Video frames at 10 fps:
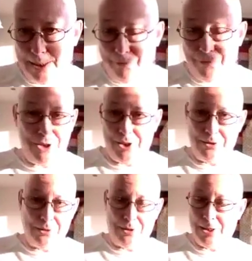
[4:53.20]
every
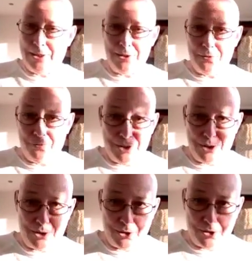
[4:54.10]
single kind of
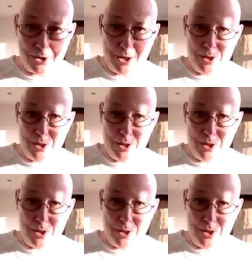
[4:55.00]
visitors